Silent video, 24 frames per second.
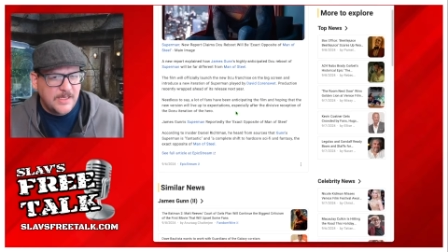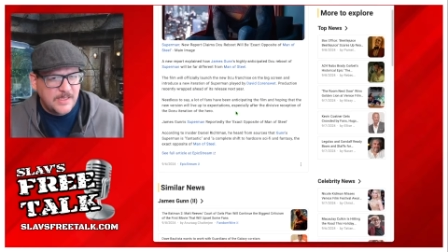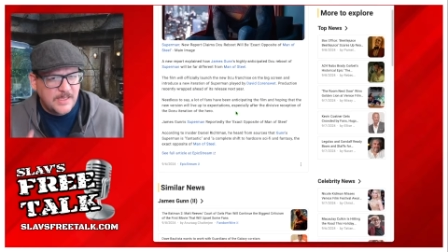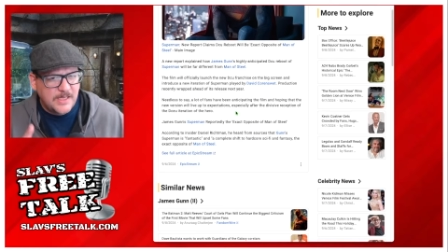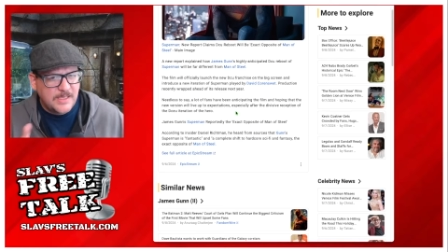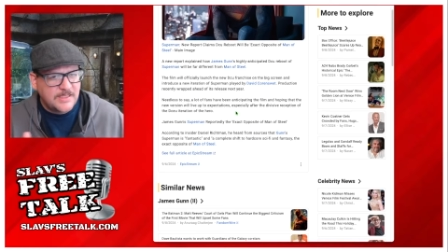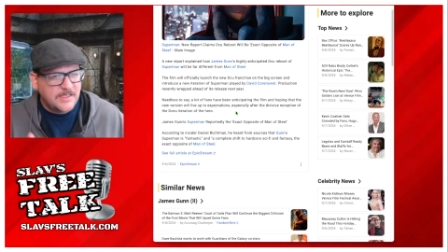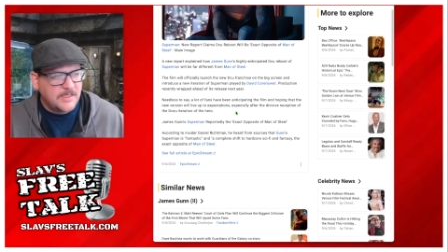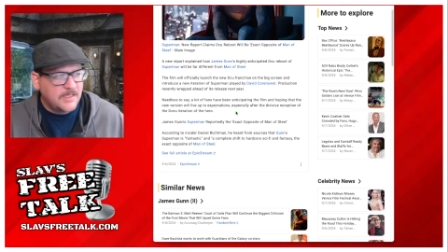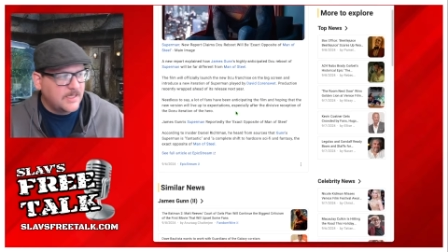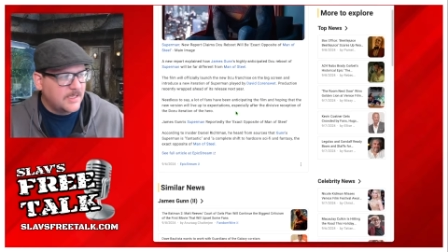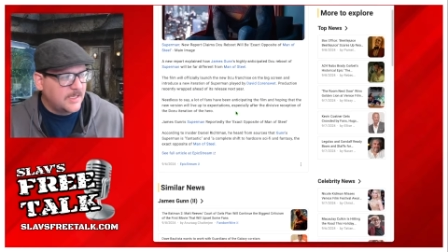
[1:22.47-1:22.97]

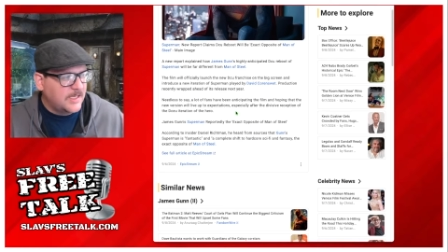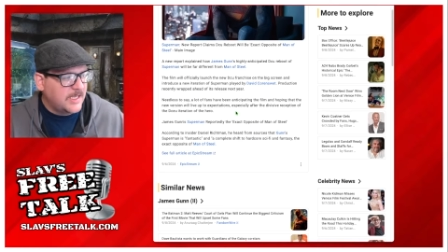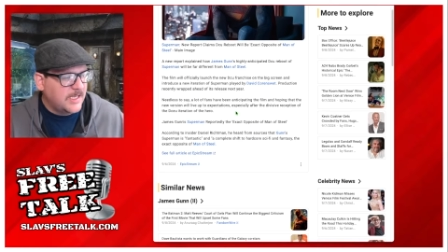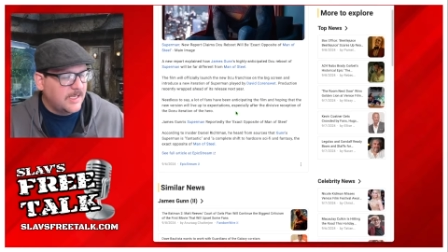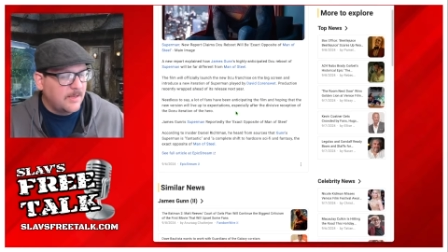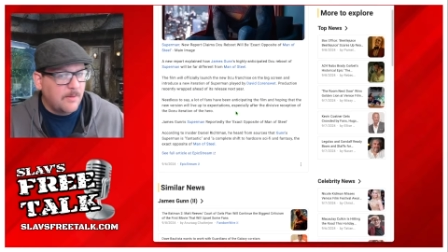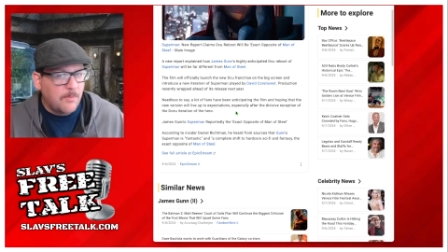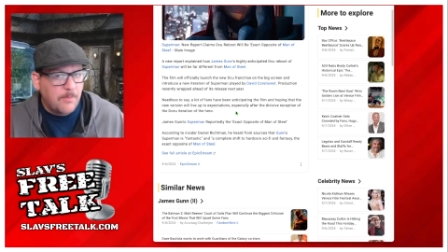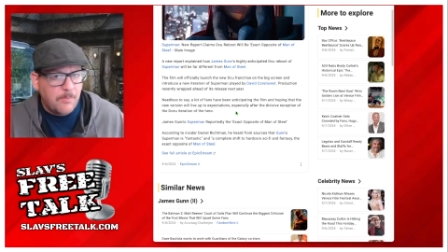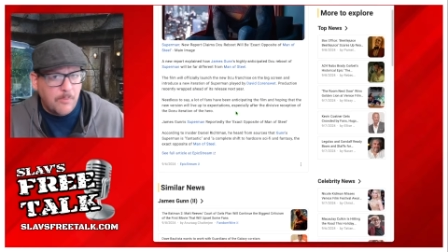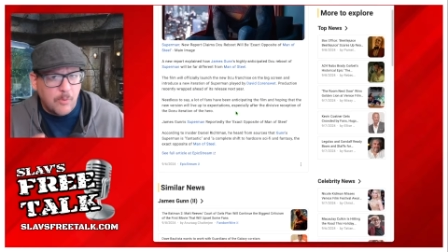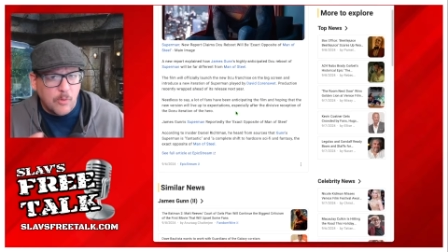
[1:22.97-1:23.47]
That's an
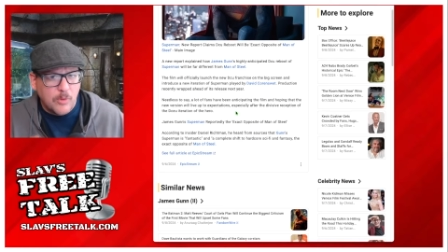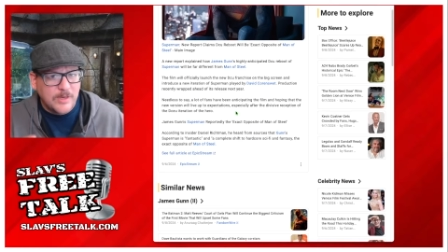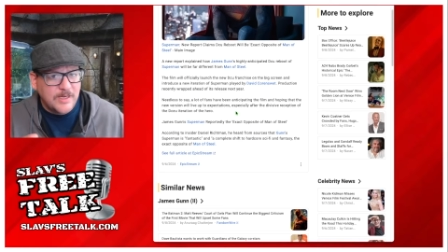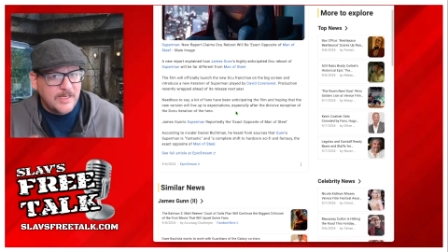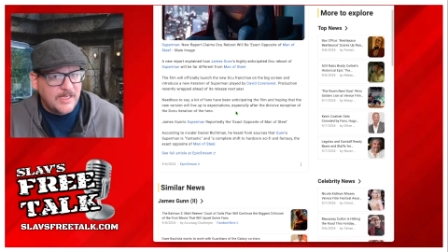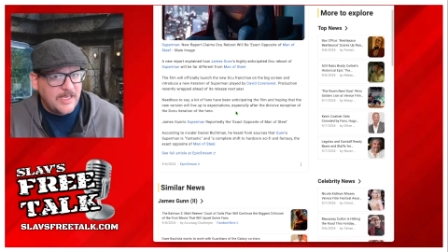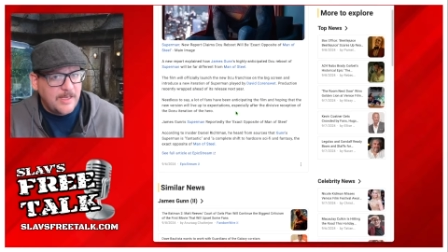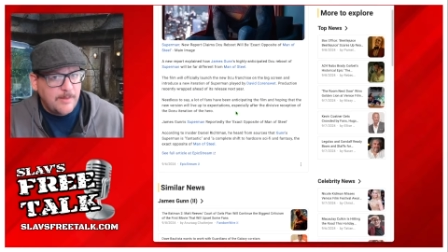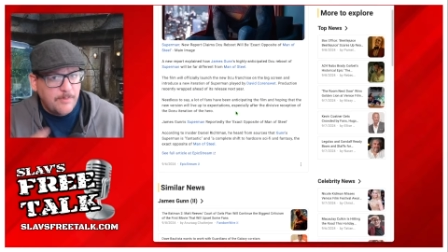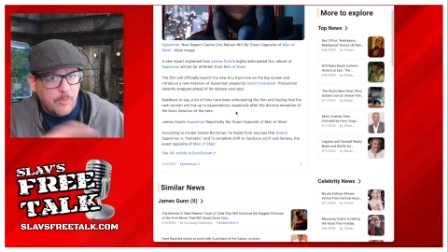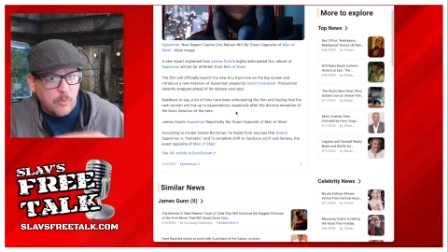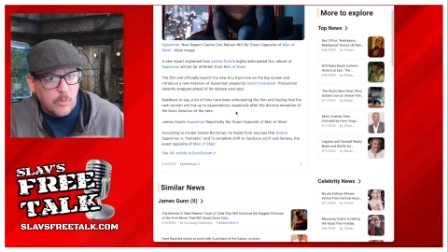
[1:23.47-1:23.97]
important
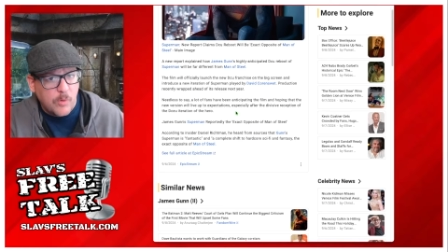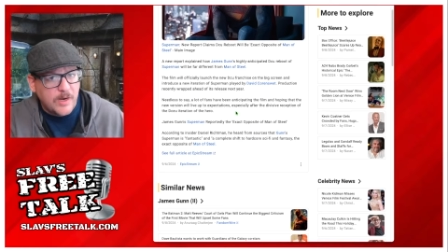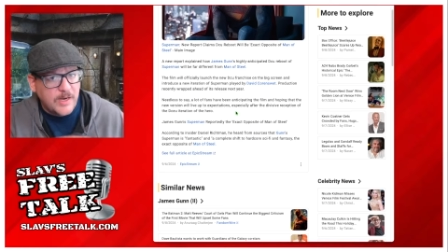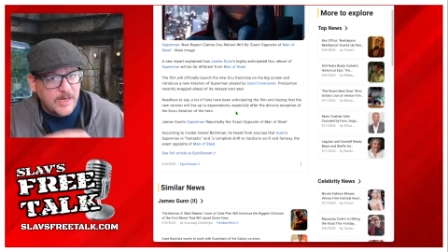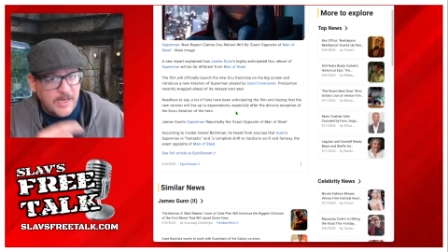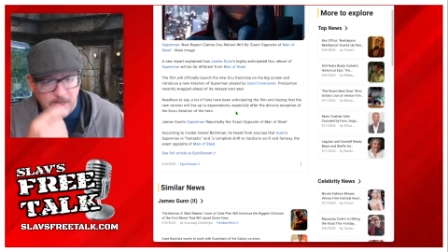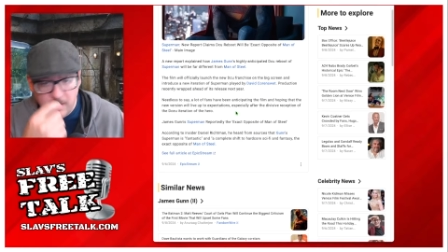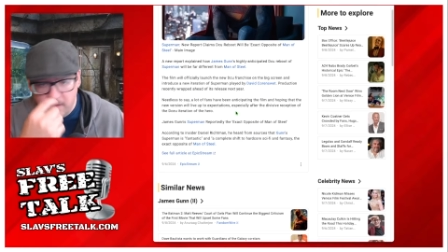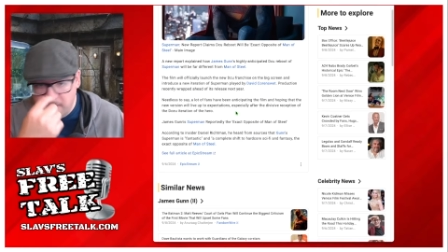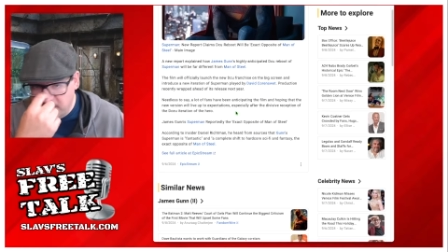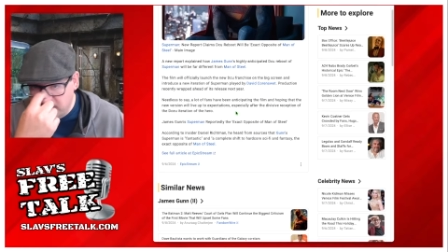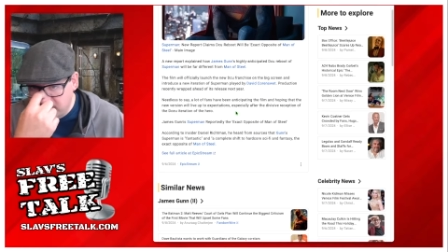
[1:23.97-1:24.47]
key point
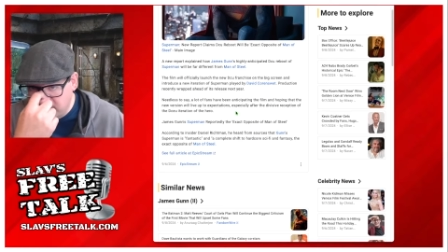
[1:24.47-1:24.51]
here that